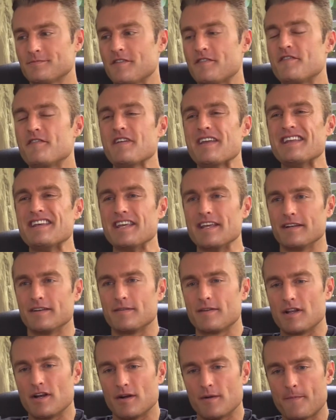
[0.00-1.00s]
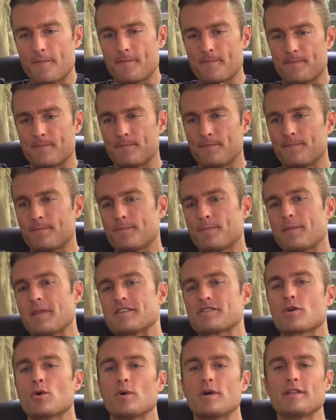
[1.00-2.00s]
Feeding, you know,
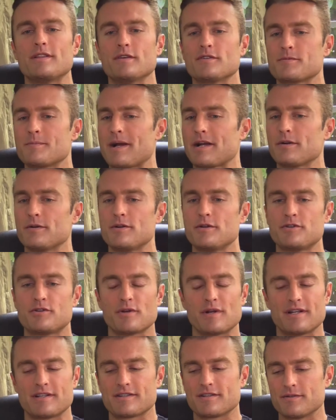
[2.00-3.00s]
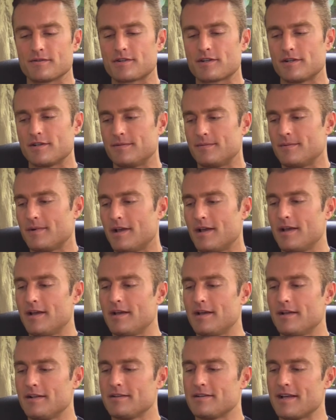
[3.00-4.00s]
escorting those micronutrients and those good
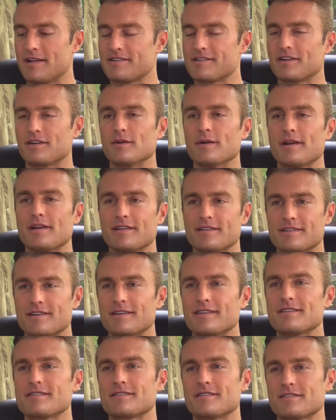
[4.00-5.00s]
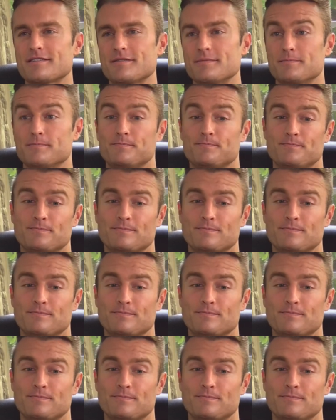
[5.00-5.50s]
right. dense ingredients into the system.